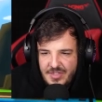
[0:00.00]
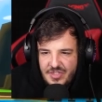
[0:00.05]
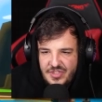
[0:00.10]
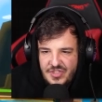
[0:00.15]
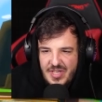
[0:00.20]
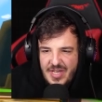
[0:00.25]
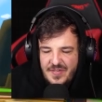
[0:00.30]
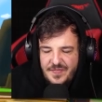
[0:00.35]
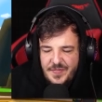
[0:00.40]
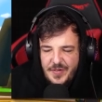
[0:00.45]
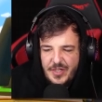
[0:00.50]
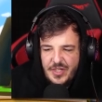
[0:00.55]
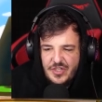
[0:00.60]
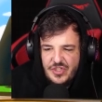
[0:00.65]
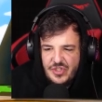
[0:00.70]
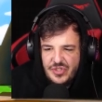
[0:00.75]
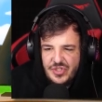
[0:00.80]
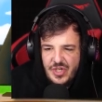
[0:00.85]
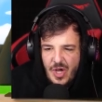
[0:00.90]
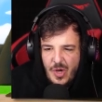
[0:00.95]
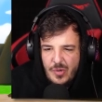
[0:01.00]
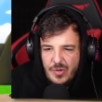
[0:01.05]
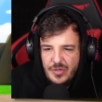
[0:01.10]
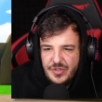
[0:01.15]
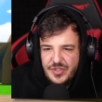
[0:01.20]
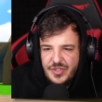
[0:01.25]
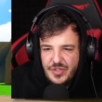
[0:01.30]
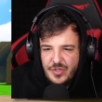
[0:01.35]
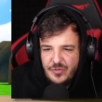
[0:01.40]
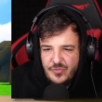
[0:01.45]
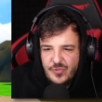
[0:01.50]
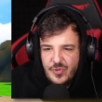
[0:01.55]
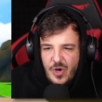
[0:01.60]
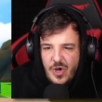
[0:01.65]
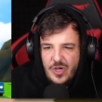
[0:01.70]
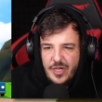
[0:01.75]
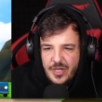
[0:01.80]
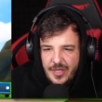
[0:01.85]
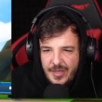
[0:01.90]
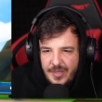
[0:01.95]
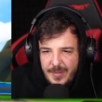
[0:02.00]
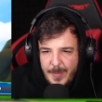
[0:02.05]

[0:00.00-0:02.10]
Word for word: See if you can just hold on to the rocket.